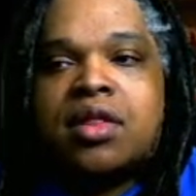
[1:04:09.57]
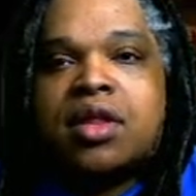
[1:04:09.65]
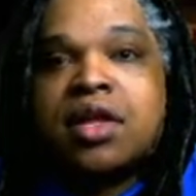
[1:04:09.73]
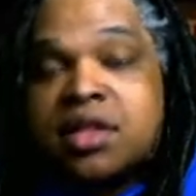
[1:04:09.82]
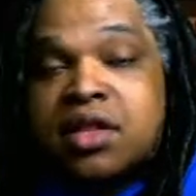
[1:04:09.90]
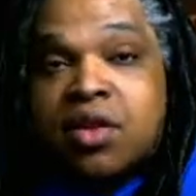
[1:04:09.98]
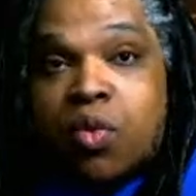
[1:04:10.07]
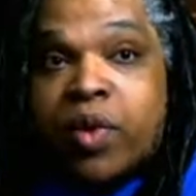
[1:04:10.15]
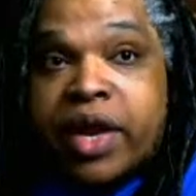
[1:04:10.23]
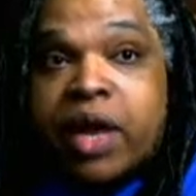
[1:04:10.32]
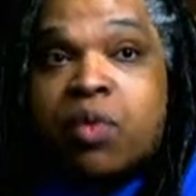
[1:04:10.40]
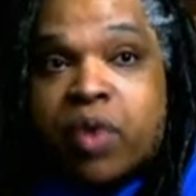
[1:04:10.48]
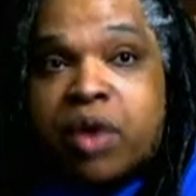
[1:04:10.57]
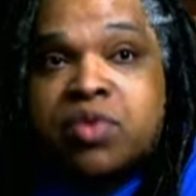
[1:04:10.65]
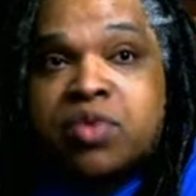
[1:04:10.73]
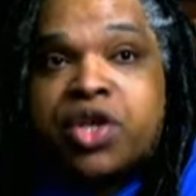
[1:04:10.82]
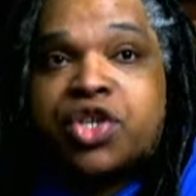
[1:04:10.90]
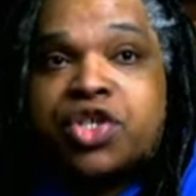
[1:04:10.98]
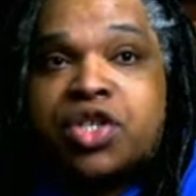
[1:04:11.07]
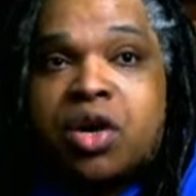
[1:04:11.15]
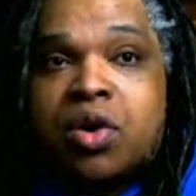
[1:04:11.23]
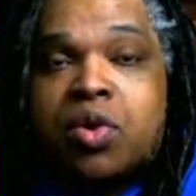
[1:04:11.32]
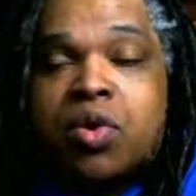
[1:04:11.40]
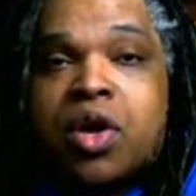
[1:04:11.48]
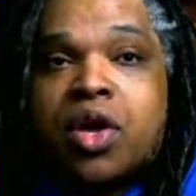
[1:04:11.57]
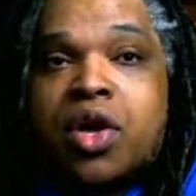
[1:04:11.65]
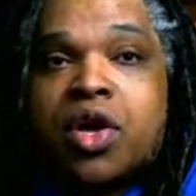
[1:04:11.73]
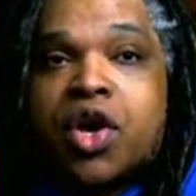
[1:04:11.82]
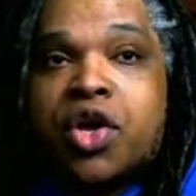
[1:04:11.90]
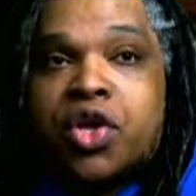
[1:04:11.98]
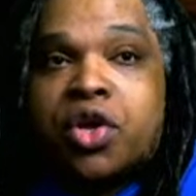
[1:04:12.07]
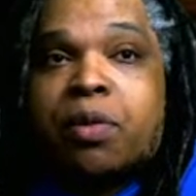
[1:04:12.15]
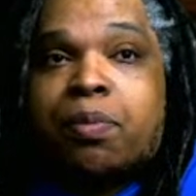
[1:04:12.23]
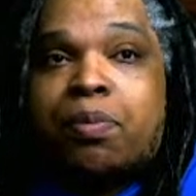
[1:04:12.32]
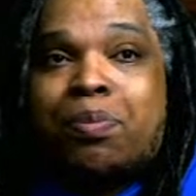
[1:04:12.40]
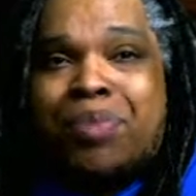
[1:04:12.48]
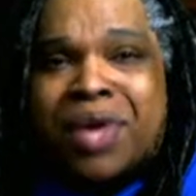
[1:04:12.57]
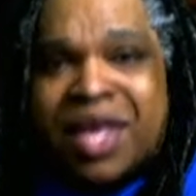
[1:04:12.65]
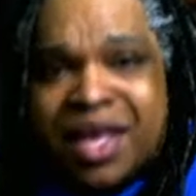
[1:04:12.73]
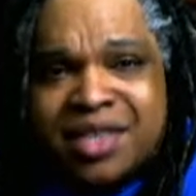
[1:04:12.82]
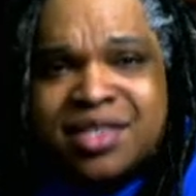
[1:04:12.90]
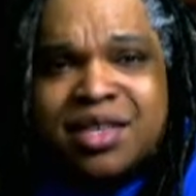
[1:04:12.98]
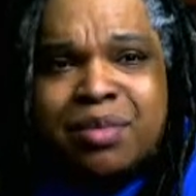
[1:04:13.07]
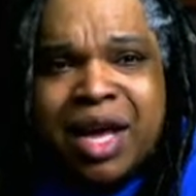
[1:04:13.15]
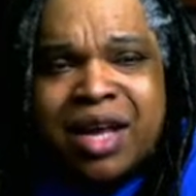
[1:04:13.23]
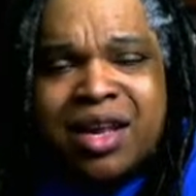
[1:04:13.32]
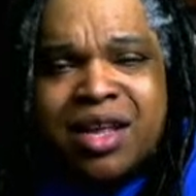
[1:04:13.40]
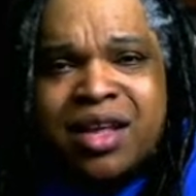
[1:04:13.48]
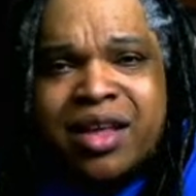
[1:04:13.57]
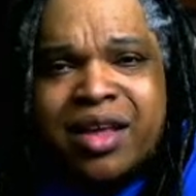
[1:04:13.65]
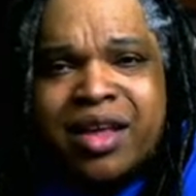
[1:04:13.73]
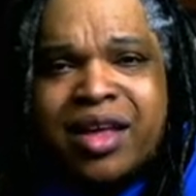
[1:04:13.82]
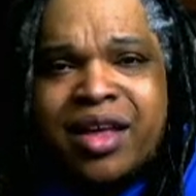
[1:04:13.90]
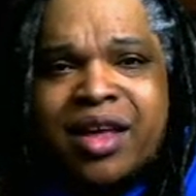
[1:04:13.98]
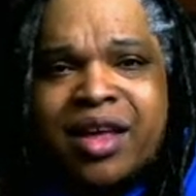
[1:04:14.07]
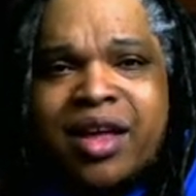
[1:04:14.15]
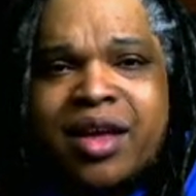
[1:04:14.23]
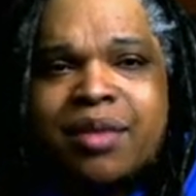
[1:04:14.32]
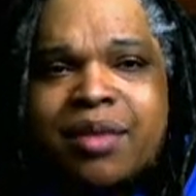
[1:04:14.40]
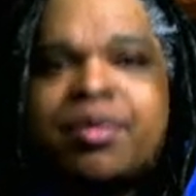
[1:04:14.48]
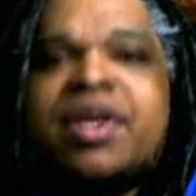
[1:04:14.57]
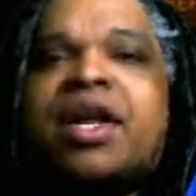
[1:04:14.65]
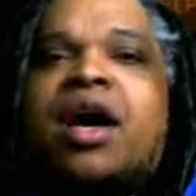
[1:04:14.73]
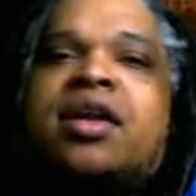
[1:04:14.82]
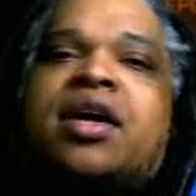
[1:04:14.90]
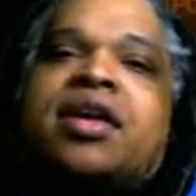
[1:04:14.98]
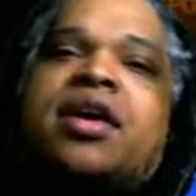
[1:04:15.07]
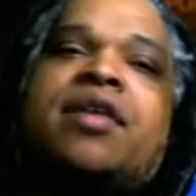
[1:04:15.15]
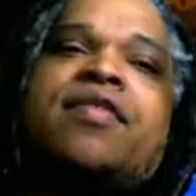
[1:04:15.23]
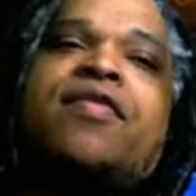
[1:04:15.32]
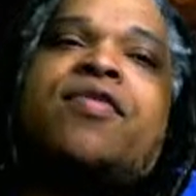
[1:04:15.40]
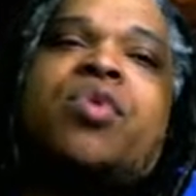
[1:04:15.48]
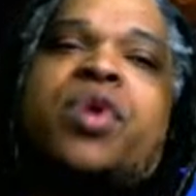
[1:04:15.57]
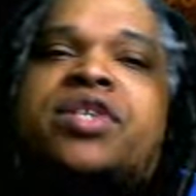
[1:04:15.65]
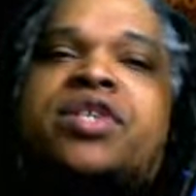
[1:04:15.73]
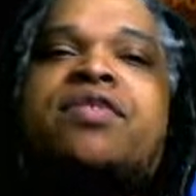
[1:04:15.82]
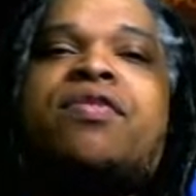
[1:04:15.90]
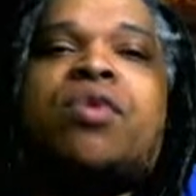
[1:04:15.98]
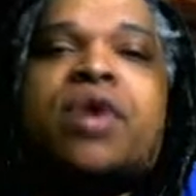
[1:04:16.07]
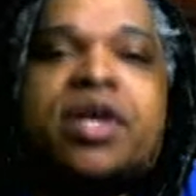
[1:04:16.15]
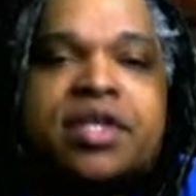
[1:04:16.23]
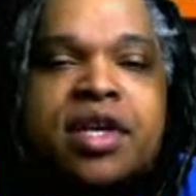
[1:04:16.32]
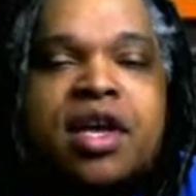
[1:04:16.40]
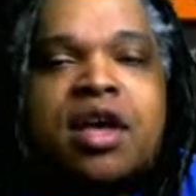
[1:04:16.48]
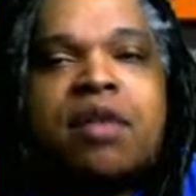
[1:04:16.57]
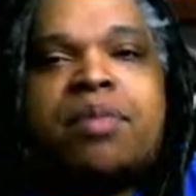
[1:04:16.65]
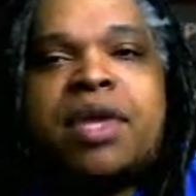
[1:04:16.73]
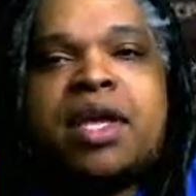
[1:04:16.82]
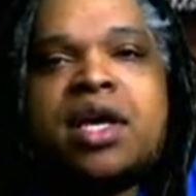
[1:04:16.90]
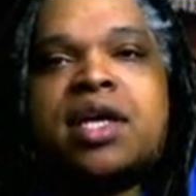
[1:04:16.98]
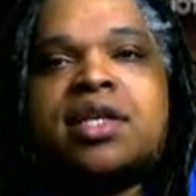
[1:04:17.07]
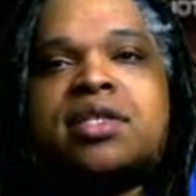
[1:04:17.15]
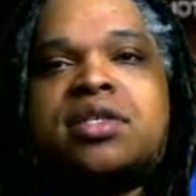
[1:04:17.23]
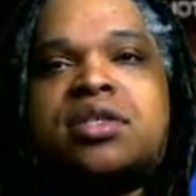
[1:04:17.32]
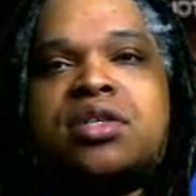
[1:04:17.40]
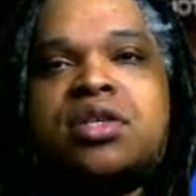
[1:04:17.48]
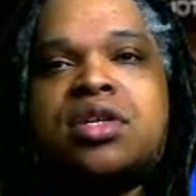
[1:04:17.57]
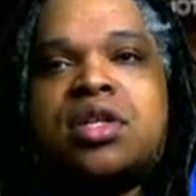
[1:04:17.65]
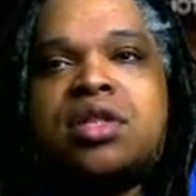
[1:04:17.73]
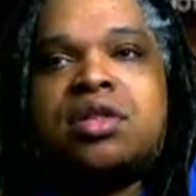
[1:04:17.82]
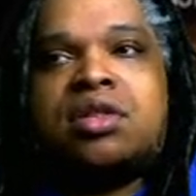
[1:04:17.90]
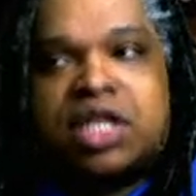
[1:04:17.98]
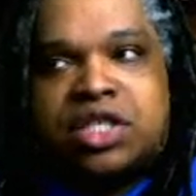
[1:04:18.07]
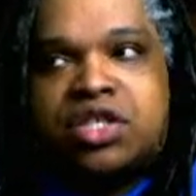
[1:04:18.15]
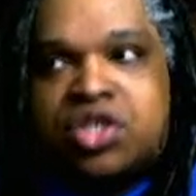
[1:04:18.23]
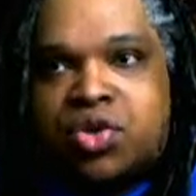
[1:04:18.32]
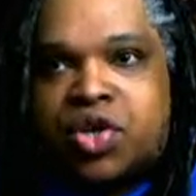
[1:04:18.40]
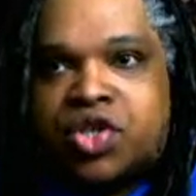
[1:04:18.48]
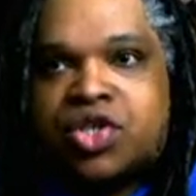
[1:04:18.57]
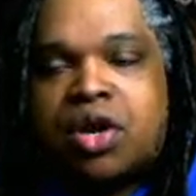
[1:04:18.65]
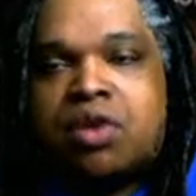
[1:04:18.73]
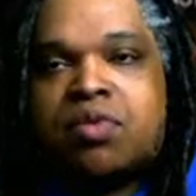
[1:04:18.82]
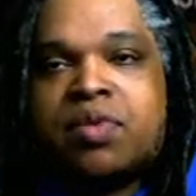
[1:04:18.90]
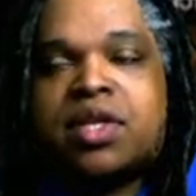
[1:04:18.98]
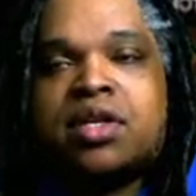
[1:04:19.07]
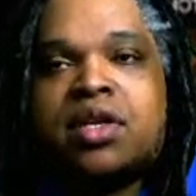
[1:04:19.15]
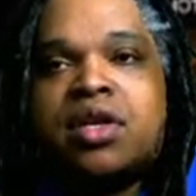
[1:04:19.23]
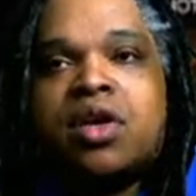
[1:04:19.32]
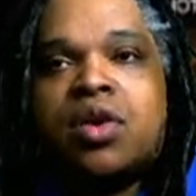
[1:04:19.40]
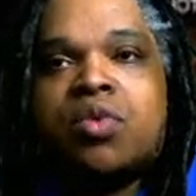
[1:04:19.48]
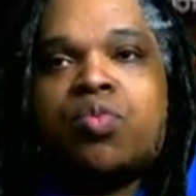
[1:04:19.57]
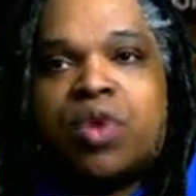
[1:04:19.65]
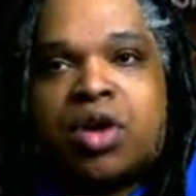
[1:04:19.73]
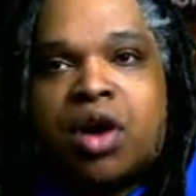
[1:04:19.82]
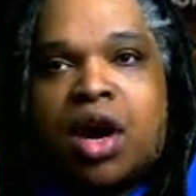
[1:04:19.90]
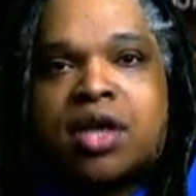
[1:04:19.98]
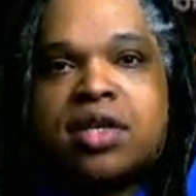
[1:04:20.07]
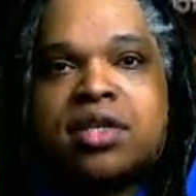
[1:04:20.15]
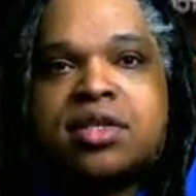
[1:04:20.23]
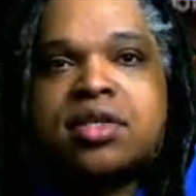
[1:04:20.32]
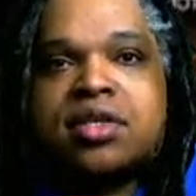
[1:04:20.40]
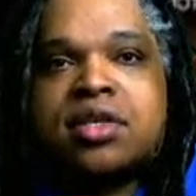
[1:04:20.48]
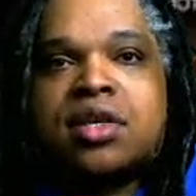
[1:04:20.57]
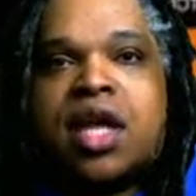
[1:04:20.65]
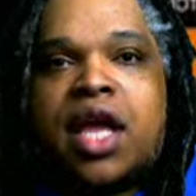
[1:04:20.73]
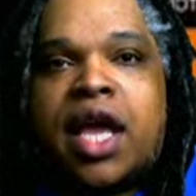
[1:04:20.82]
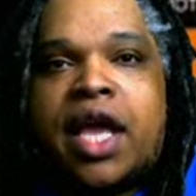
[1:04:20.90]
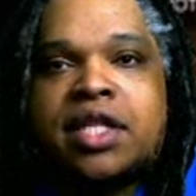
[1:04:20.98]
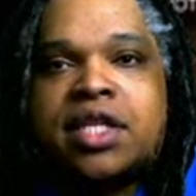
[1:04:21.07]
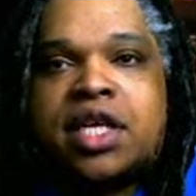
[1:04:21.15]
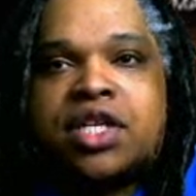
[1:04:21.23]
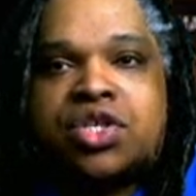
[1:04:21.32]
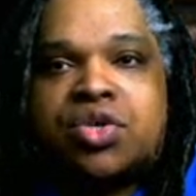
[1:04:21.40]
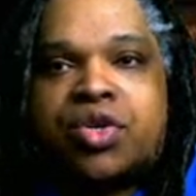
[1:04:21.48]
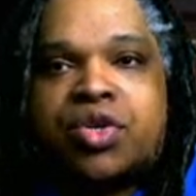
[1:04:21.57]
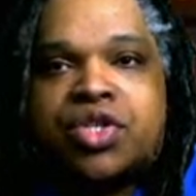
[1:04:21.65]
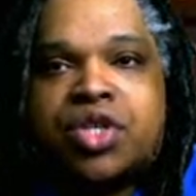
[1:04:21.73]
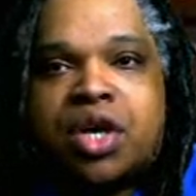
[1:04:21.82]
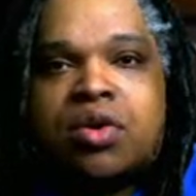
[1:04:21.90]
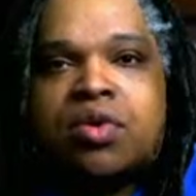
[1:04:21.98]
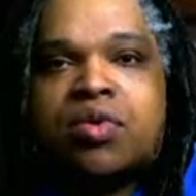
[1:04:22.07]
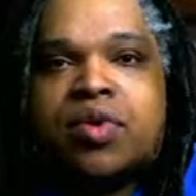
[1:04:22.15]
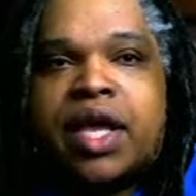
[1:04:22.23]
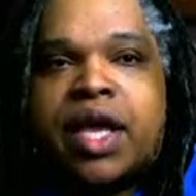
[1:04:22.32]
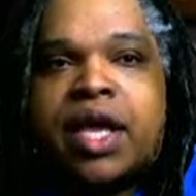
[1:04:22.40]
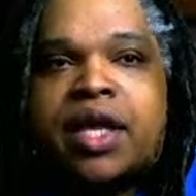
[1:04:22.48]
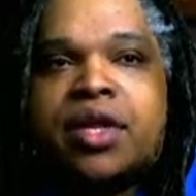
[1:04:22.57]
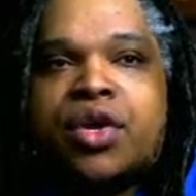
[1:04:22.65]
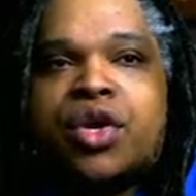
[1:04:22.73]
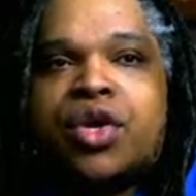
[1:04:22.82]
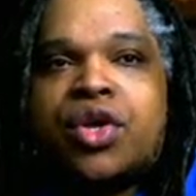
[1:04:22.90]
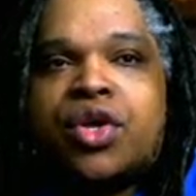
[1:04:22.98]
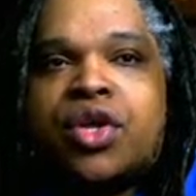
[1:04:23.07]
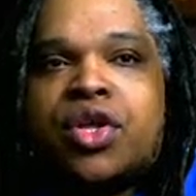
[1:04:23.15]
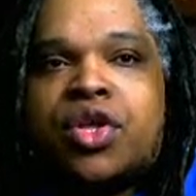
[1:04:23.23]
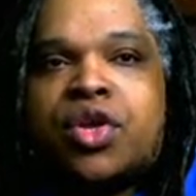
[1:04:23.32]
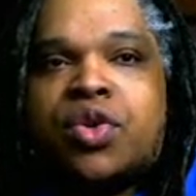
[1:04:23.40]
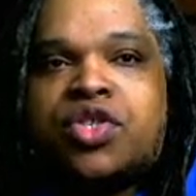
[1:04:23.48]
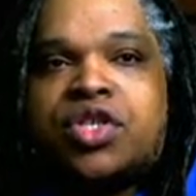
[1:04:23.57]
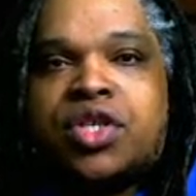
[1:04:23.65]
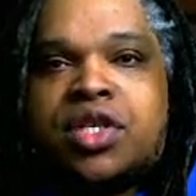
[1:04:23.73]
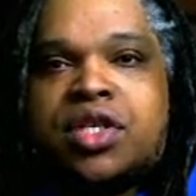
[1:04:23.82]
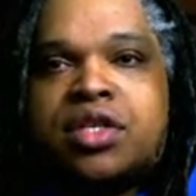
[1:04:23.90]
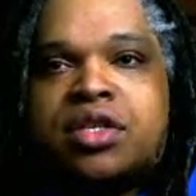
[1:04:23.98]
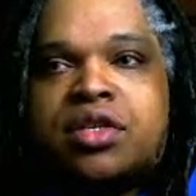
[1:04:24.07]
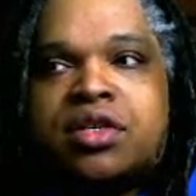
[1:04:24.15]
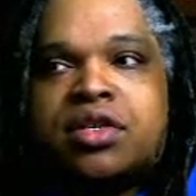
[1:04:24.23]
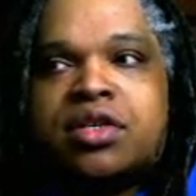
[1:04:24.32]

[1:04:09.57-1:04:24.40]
That when they wrote their show, you're pissed about it? But no, of course, because this is your show, and regardless, it's your show, and you shouldn't.